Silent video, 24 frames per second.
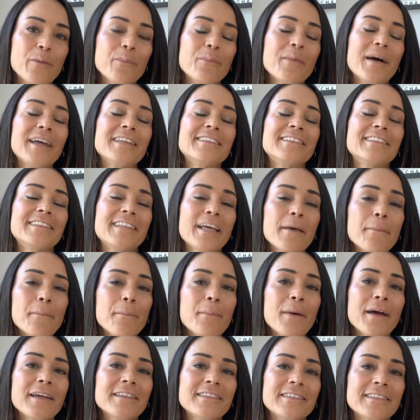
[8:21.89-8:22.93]
my
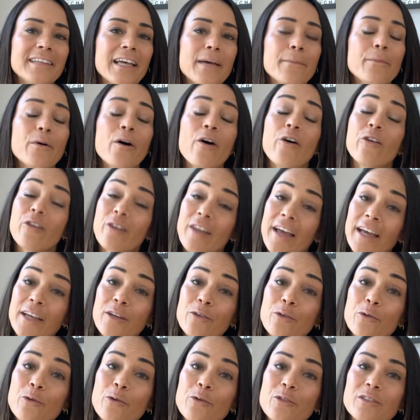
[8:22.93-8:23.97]
step-by-step online
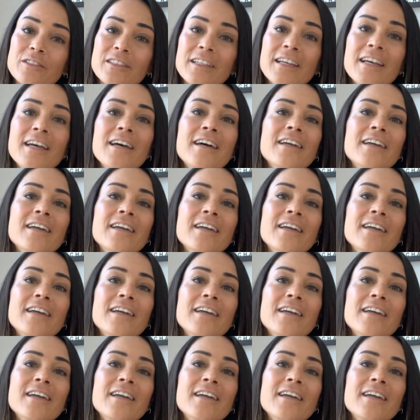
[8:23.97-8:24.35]
course